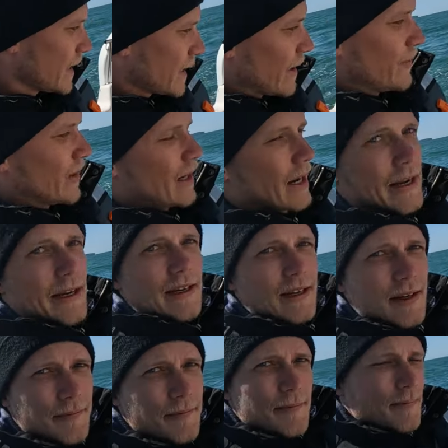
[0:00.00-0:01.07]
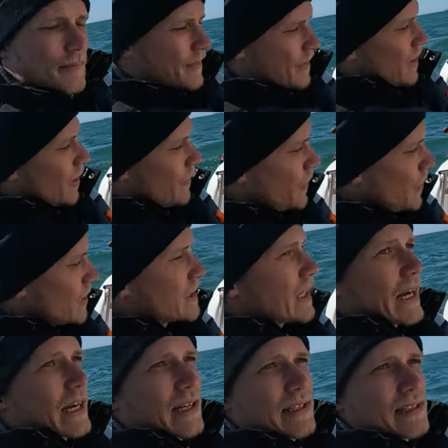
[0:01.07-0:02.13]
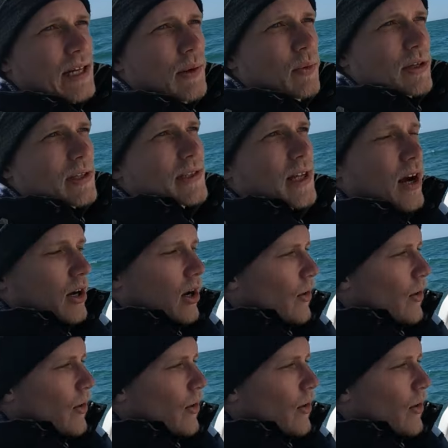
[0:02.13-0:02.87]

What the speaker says: give it like a few seconds and we'll start